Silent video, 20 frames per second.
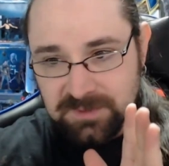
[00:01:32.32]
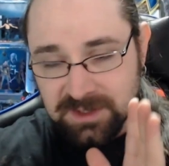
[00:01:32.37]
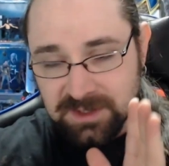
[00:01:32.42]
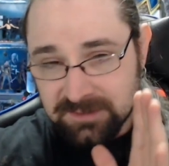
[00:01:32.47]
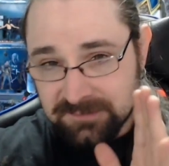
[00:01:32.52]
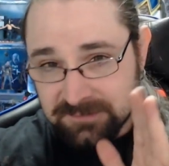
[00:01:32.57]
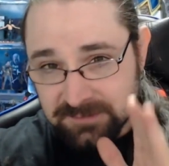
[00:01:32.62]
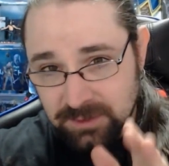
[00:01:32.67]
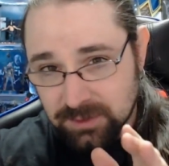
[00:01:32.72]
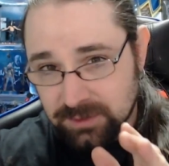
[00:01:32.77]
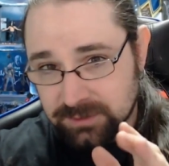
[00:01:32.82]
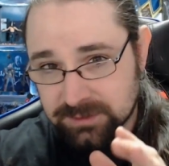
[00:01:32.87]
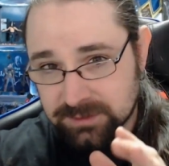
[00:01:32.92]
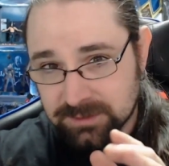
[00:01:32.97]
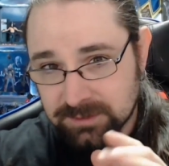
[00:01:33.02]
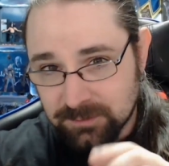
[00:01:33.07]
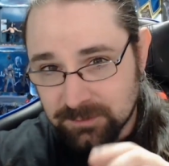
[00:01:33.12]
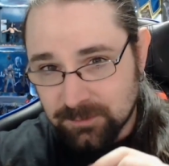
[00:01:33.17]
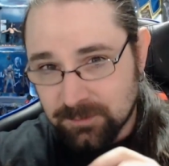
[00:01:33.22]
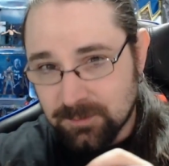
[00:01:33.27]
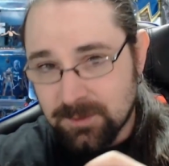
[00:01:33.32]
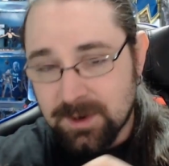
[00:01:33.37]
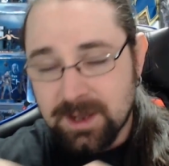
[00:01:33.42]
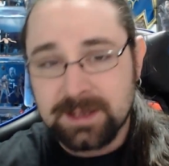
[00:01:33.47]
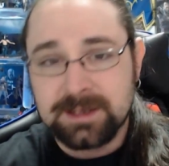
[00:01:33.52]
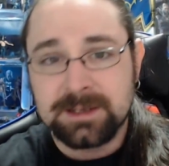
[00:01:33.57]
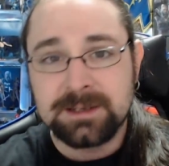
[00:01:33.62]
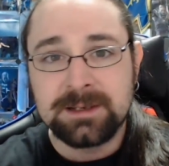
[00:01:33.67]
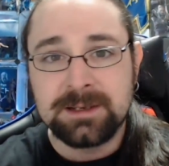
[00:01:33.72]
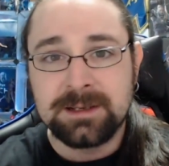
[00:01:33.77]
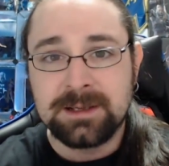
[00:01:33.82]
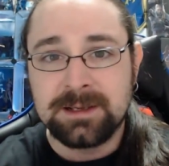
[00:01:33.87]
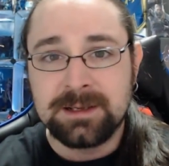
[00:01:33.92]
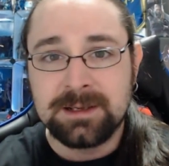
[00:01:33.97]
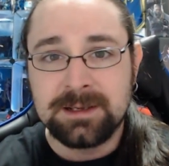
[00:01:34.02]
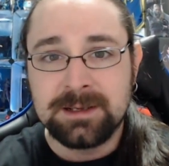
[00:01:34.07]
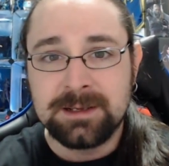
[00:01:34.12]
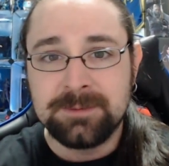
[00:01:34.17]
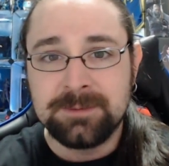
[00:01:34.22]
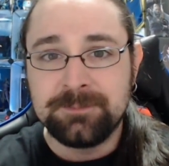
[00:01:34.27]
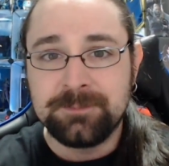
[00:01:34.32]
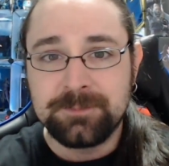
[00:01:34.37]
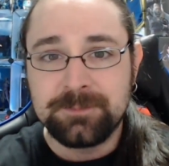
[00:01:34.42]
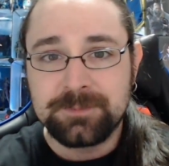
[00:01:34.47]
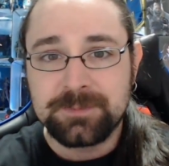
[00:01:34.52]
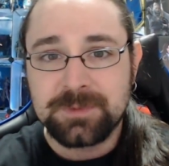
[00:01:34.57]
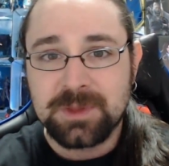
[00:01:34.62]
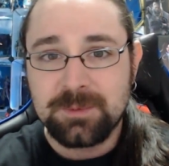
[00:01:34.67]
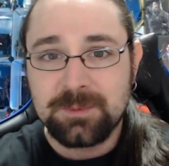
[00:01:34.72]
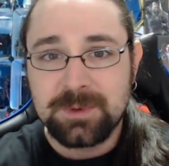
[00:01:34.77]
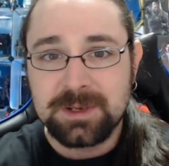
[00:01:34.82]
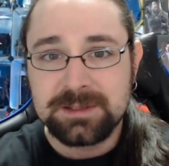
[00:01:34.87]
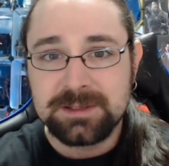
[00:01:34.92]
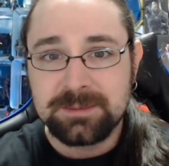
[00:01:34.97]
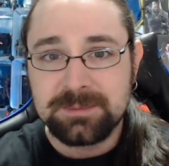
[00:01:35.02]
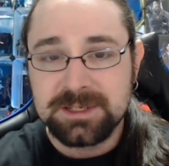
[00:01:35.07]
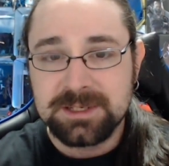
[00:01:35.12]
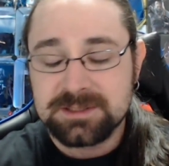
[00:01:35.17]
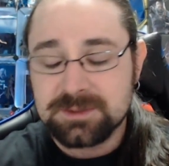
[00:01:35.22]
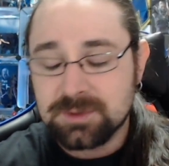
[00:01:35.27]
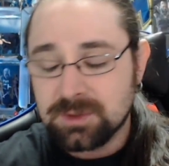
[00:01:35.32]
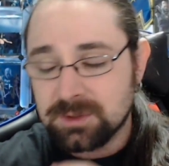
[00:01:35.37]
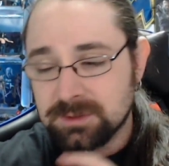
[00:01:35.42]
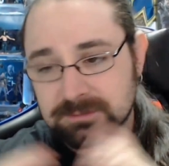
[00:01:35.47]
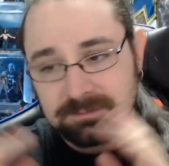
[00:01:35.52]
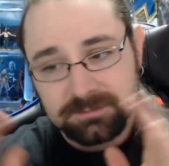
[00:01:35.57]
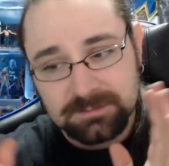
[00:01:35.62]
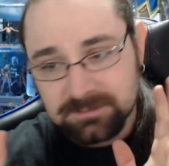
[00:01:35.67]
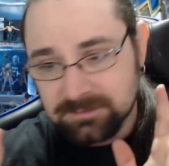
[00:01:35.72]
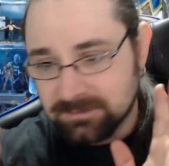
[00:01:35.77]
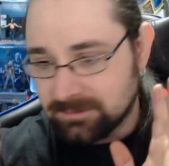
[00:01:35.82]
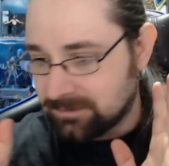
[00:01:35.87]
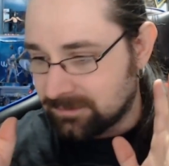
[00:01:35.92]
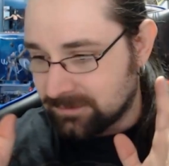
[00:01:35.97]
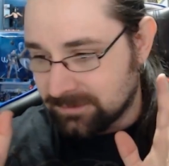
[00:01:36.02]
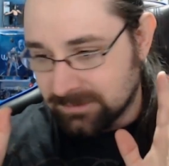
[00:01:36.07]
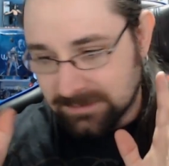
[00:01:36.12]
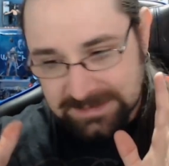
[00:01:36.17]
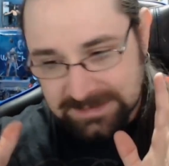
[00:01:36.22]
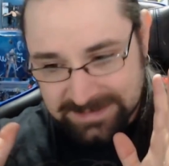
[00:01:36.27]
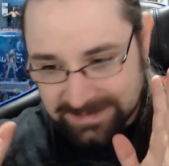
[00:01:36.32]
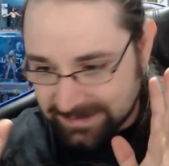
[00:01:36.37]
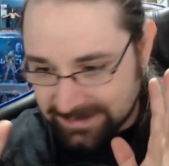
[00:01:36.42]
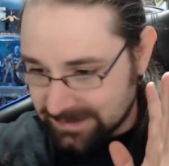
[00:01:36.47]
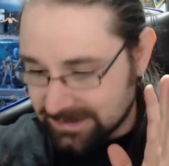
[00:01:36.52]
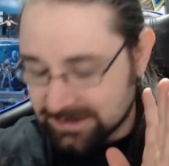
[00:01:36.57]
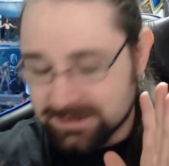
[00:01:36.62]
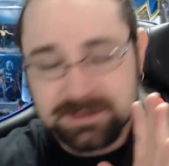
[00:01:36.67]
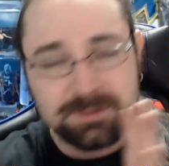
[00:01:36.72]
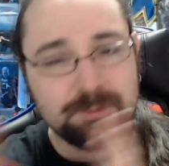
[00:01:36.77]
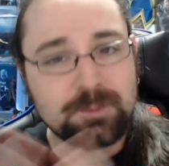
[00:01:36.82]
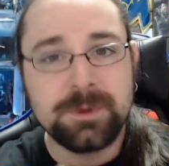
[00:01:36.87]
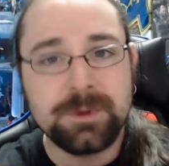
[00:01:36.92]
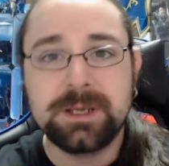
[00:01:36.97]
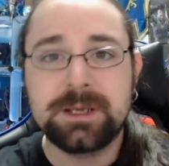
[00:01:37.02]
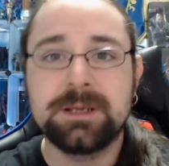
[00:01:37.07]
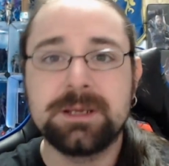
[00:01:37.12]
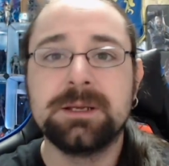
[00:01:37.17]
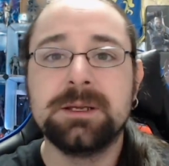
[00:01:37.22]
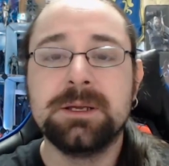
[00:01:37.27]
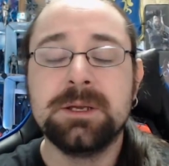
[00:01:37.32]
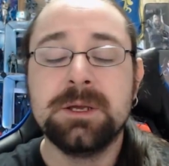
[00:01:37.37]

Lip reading: If not while the BlizzCon, the next week.